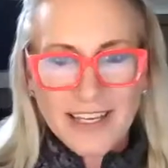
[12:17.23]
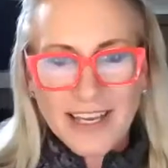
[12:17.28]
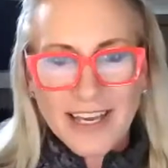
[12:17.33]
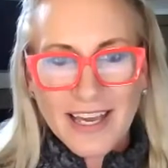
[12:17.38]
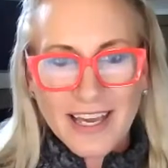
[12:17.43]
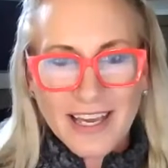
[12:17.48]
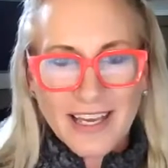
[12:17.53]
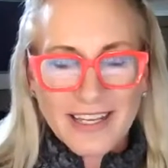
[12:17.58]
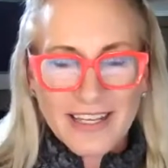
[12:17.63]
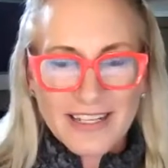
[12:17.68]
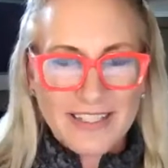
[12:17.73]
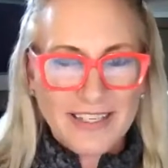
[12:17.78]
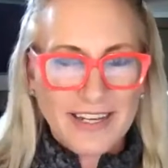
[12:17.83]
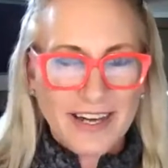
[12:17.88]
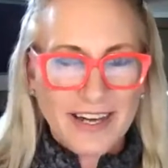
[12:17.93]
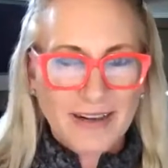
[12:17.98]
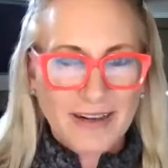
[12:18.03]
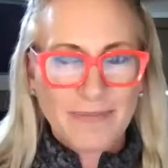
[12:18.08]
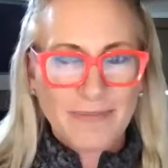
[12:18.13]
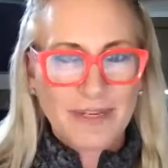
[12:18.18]
And
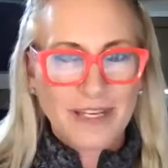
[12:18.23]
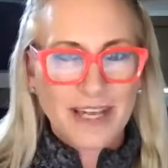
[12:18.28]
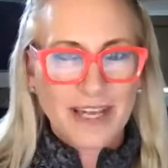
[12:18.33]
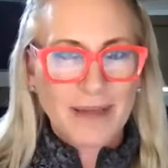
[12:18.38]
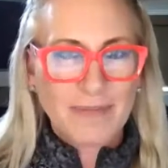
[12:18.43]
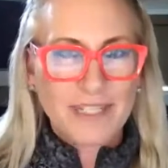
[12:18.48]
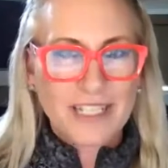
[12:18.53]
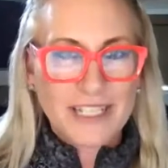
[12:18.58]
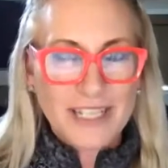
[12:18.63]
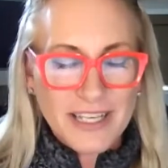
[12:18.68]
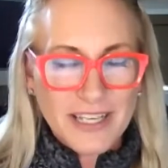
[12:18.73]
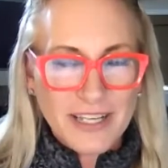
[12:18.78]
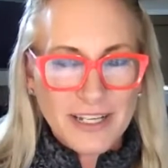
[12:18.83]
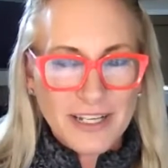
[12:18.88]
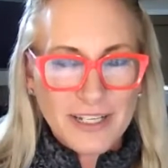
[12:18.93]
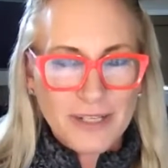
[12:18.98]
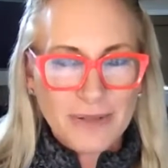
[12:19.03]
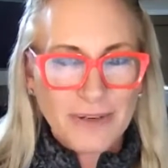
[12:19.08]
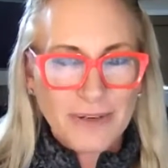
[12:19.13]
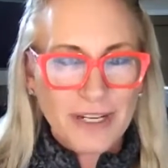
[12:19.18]
I'm sticking
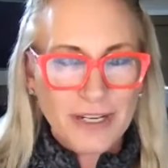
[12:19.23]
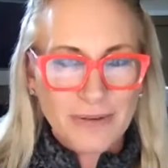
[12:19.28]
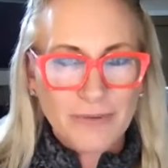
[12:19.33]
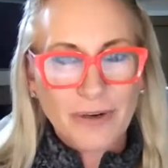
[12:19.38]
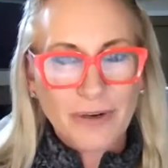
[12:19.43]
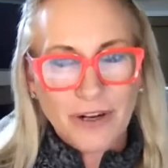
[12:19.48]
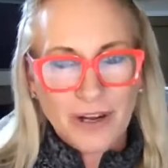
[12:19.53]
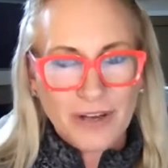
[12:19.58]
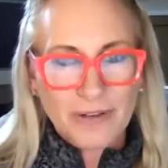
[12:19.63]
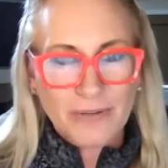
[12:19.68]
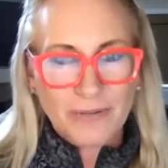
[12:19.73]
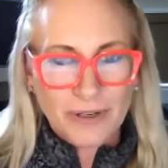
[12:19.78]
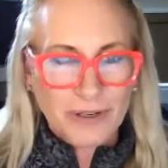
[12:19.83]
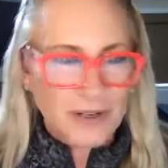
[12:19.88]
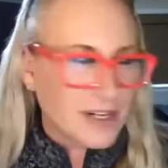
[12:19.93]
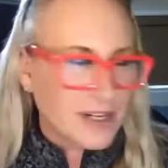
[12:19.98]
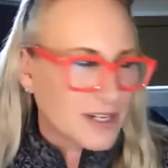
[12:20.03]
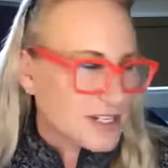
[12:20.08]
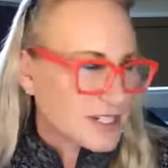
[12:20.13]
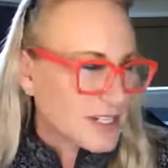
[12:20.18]
to it and we're
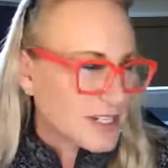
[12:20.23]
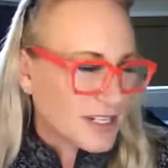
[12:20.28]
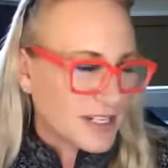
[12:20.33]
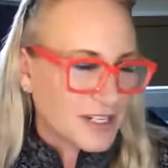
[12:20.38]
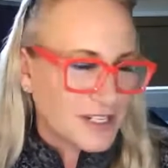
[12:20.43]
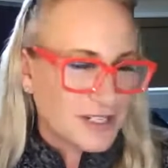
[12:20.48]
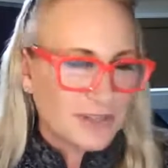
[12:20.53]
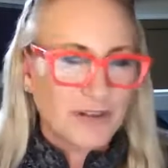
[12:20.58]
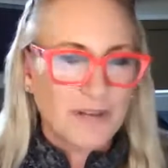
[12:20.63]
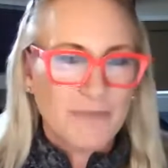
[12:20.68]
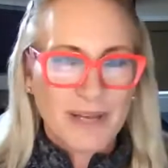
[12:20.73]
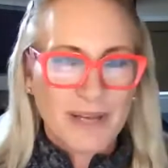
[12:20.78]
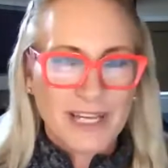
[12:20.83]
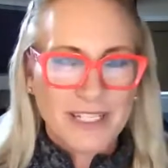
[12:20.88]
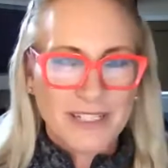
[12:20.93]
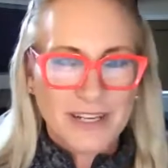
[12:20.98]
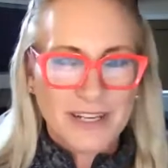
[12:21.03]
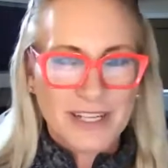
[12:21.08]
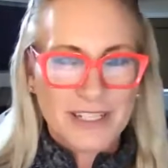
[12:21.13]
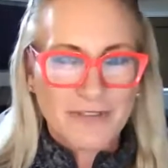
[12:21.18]
all sticking to it
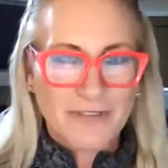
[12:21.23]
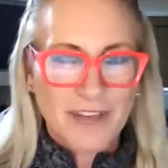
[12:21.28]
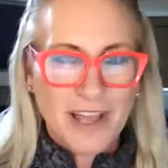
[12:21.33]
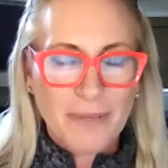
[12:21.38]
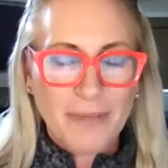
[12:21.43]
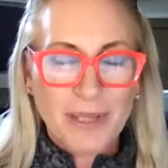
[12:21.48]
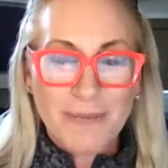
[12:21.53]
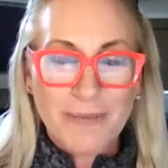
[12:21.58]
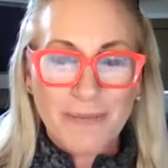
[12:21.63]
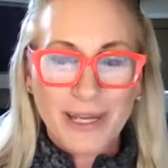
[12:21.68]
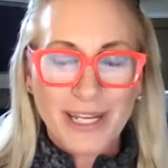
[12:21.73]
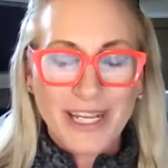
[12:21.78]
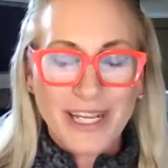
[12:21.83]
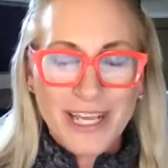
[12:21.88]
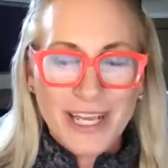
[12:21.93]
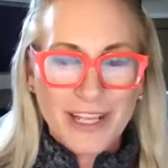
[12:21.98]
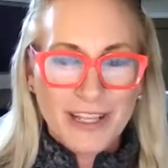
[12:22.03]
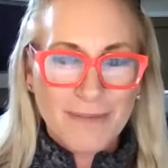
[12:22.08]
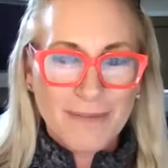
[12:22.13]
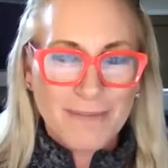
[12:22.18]
basically as a family. But
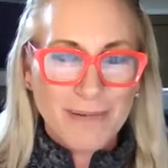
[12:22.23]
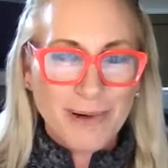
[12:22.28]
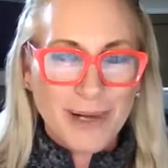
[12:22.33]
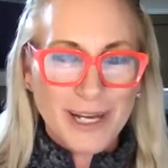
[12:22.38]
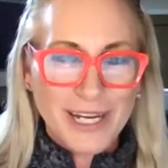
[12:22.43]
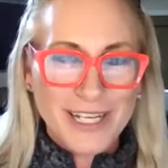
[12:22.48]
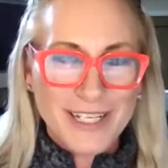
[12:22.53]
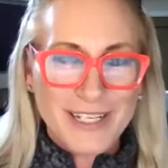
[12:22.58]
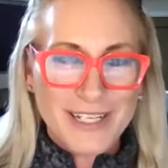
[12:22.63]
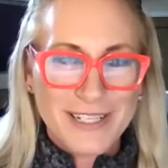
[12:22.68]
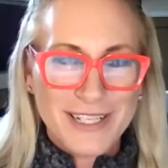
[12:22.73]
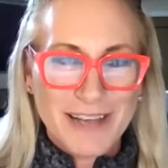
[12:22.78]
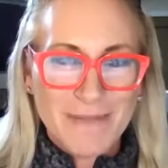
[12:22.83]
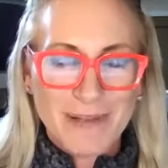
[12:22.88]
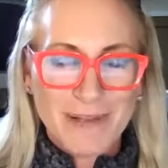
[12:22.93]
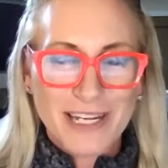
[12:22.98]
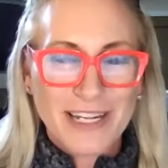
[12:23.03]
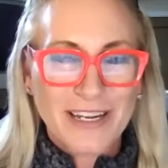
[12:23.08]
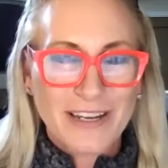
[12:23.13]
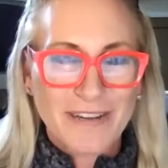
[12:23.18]
the point is I've
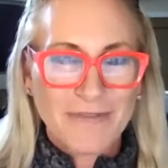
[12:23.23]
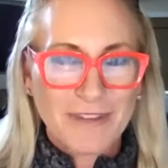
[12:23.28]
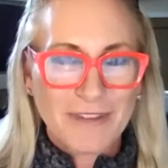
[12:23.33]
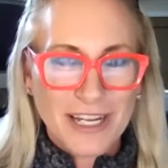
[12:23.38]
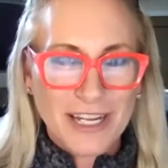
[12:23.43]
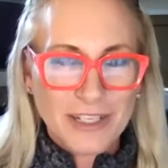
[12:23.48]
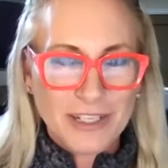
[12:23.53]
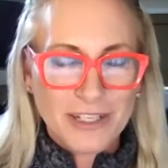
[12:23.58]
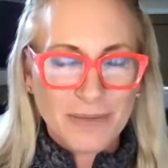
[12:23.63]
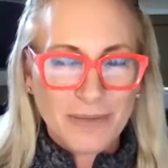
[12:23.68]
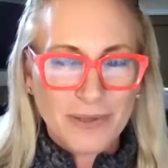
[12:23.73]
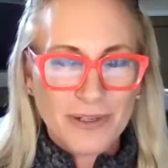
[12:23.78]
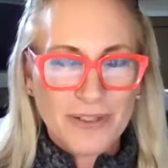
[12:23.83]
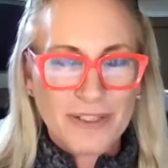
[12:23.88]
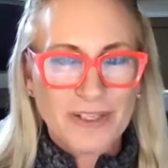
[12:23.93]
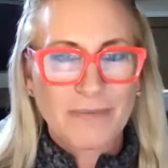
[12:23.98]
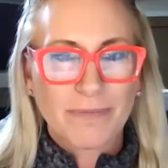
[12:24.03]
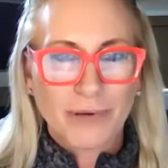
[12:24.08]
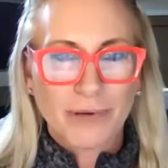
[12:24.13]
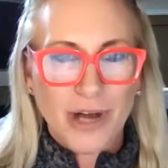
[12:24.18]
been eating
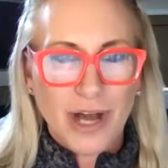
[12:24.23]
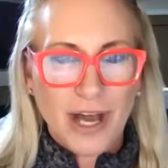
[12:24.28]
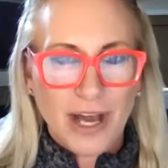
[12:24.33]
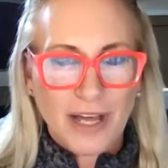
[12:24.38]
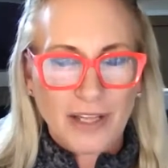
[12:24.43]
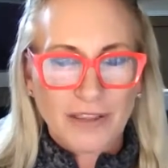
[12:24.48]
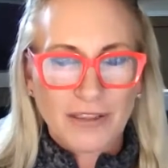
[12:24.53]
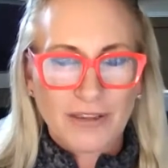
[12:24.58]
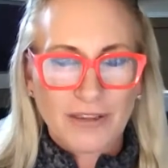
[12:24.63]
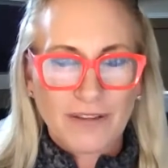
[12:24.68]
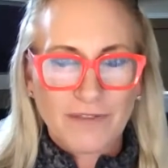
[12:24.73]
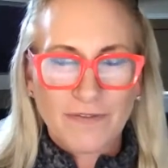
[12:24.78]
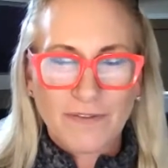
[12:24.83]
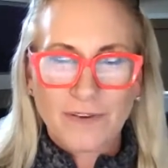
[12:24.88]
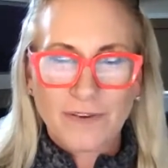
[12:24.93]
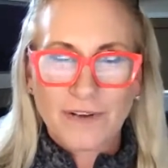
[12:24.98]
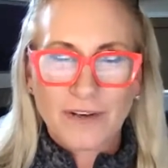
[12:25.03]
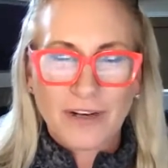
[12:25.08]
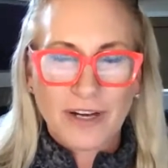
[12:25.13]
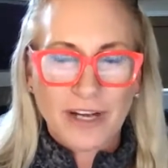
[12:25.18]
vegetables and broth
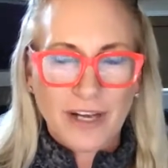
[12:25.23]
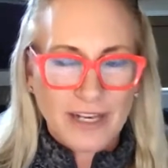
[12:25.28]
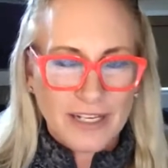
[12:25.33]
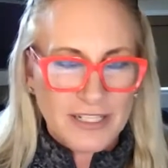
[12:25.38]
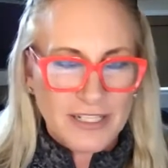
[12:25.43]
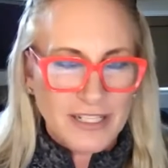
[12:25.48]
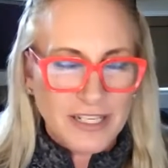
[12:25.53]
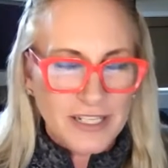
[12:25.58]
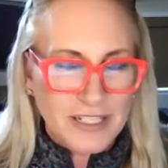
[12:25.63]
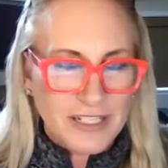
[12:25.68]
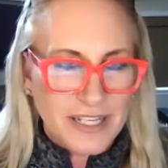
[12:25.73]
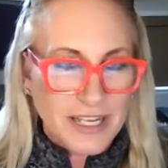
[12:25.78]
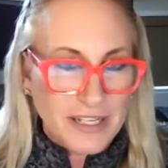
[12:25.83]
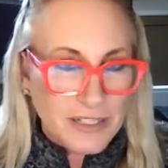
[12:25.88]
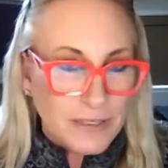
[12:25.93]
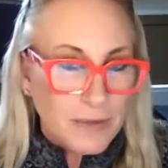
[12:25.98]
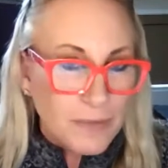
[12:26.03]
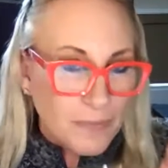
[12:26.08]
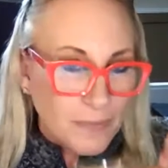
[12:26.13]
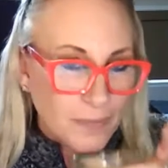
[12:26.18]
for 6
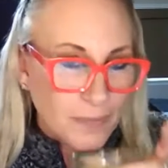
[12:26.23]
days.